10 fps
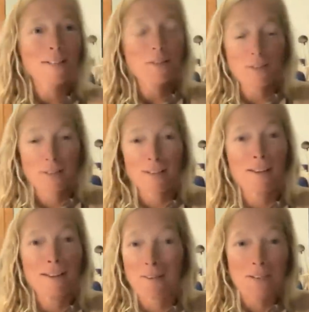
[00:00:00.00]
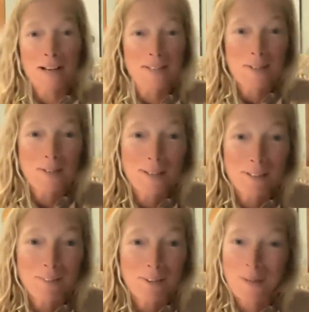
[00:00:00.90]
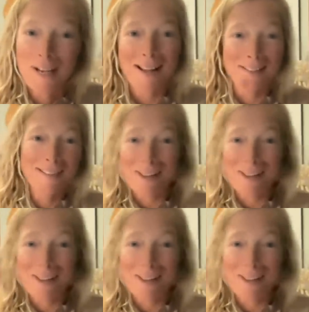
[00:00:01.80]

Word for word: answer yeah. you get, every answer you give, I want to ask.